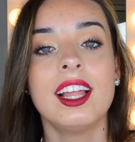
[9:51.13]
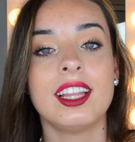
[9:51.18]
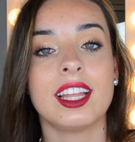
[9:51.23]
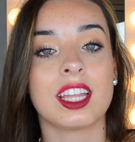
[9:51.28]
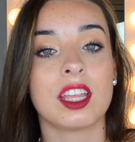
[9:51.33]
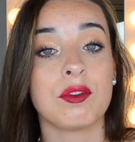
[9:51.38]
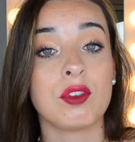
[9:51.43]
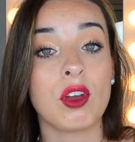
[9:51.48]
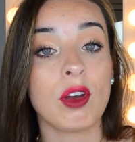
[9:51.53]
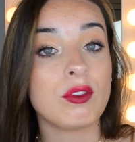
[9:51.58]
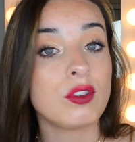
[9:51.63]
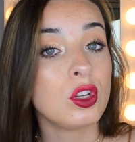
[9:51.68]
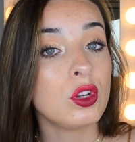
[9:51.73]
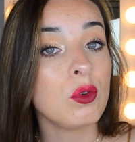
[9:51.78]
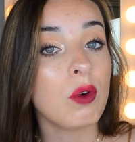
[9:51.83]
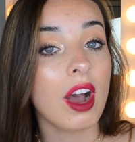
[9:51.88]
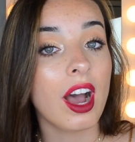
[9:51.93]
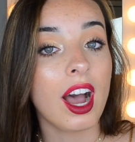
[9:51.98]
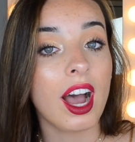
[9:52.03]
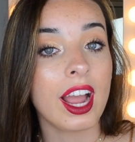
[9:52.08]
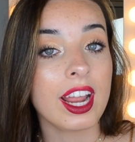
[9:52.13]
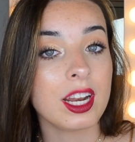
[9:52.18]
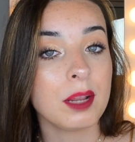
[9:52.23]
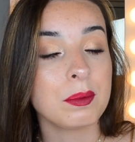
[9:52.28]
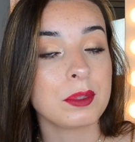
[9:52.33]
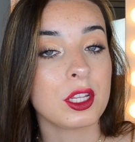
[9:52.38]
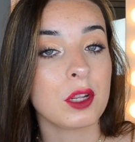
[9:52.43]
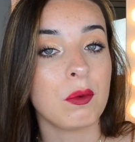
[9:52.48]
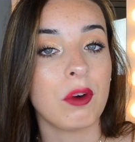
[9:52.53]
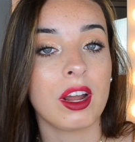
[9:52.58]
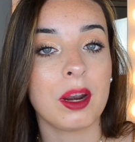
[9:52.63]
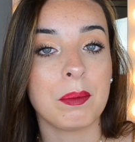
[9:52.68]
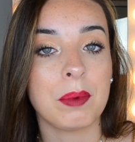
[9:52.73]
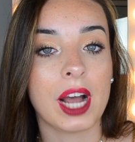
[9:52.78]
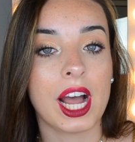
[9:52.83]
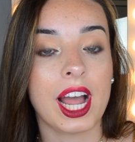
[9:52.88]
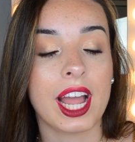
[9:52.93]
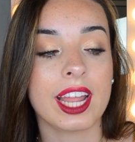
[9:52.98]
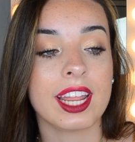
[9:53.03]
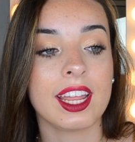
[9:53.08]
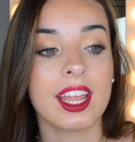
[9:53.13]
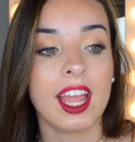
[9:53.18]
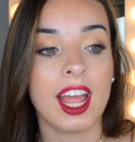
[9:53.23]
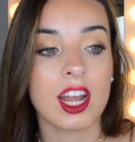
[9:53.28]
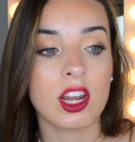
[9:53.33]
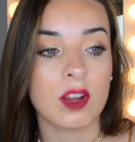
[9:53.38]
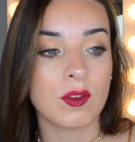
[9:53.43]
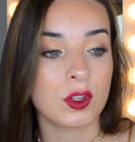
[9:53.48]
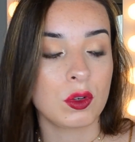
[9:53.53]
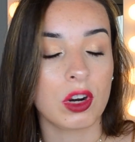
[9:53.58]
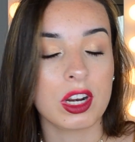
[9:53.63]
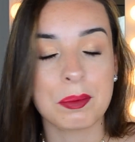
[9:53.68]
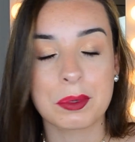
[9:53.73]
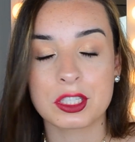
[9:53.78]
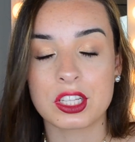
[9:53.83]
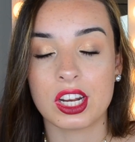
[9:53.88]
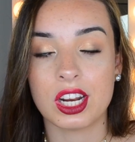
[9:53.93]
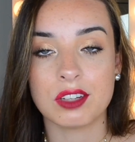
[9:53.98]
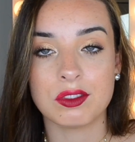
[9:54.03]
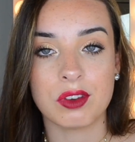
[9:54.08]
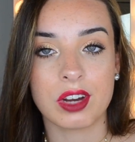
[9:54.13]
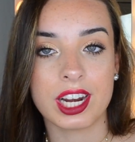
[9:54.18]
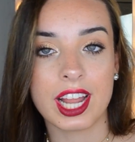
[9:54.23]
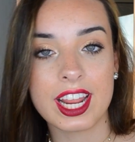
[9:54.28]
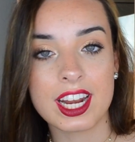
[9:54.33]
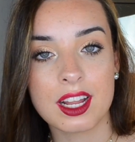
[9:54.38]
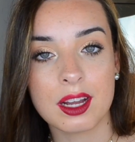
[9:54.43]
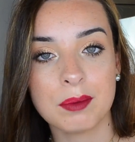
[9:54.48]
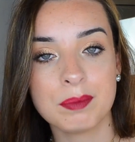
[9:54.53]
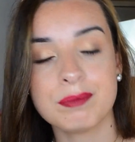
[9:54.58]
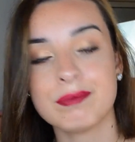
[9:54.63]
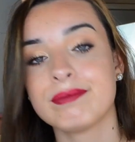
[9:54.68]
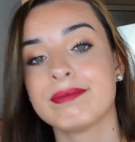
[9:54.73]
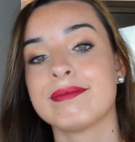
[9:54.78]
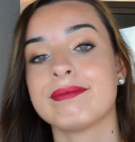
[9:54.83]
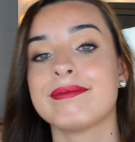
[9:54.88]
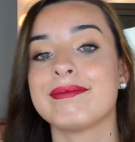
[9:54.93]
Like if you have 2 items that you want to buy and you have 20% off one item,